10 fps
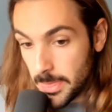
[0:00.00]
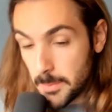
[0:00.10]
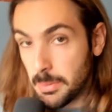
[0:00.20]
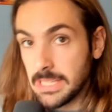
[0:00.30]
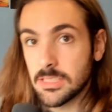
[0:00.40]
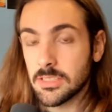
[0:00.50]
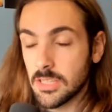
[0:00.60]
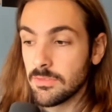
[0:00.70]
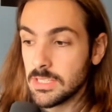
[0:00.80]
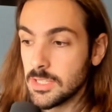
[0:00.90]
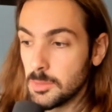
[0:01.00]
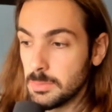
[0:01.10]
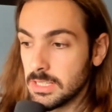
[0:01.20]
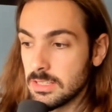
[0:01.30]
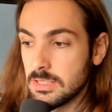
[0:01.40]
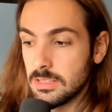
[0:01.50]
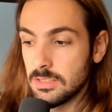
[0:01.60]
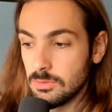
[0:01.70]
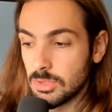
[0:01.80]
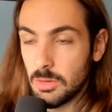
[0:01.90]
basis of the deal, because
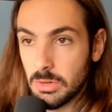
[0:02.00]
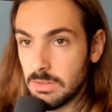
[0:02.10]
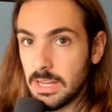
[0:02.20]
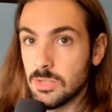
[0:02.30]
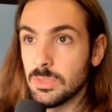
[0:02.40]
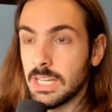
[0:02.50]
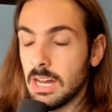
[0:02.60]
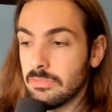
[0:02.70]
Utah would have had to account